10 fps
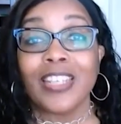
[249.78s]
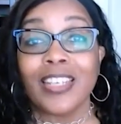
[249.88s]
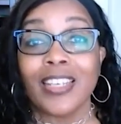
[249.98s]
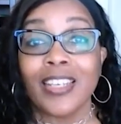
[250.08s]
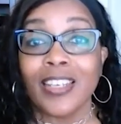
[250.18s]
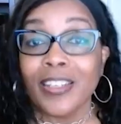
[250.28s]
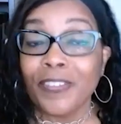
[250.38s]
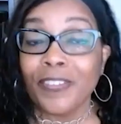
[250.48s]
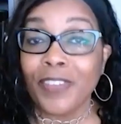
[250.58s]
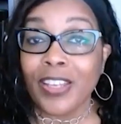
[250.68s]

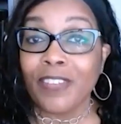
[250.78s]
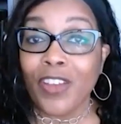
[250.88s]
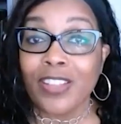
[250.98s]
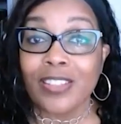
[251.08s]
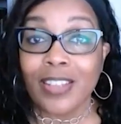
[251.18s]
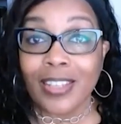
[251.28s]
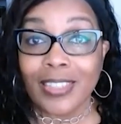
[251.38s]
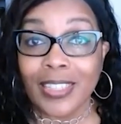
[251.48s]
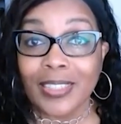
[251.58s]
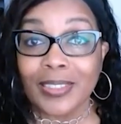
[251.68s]
innovative thoughts and
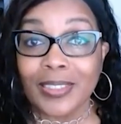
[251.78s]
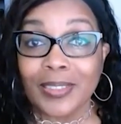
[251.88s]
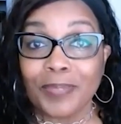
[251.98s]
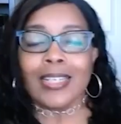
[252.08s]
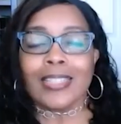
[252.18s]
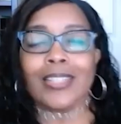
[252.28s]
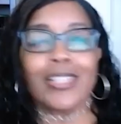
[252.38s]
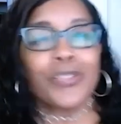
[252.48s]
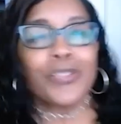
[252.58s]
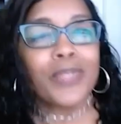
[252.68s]
ideas. So
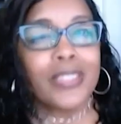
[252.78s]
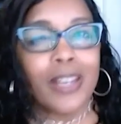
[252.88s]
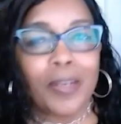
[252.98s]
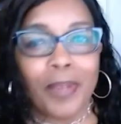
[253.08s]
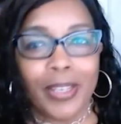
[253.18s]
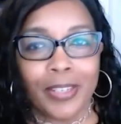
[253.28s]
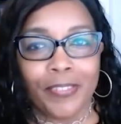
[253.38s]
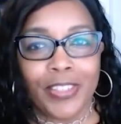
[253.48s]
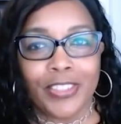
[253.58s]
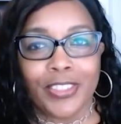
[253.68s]
let's really talk about
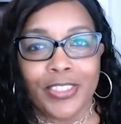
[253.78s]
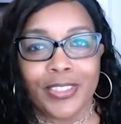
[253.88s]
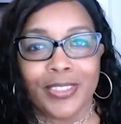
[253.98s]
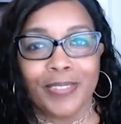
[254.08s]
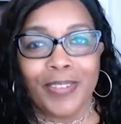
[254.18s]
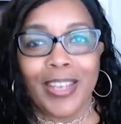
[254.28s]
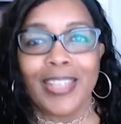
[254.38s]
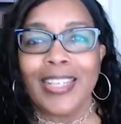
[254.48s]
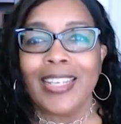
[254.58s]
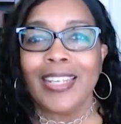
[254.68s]
innovation, right?
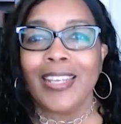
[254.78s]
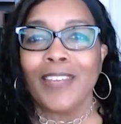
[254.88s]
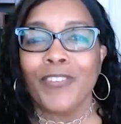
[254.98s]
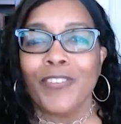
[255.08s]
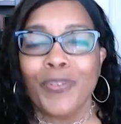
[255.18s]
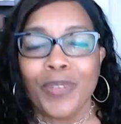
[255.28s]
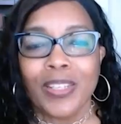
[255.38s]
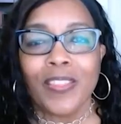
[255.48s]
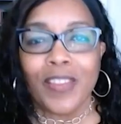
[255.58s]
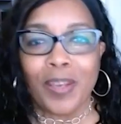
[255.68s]
If you really
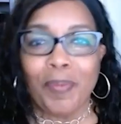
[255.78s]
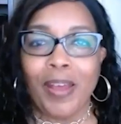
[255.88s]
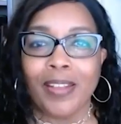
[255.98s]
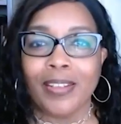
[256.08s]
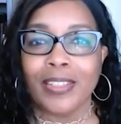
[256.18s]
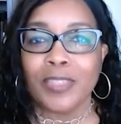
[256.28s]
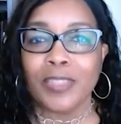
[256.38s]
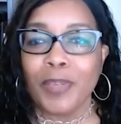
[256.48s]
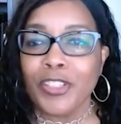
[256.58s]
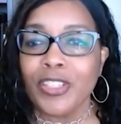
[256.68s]
think about it,
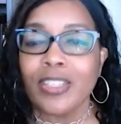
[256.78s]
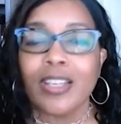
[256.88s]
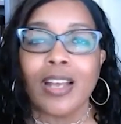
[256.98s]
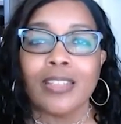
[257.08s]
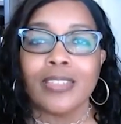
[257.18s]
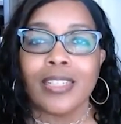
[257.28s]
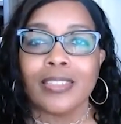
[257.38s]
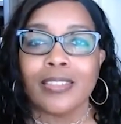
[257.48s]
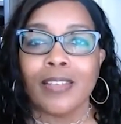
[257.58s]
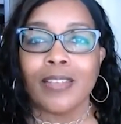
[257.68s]
especially in the
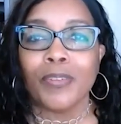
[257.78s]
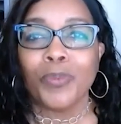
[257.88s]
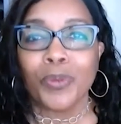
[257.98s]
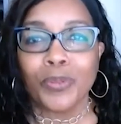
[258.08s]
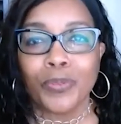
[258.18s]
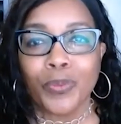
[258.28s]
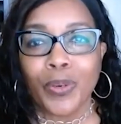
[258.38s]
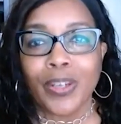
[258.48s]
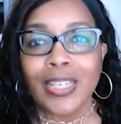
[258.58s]
context of the world of work,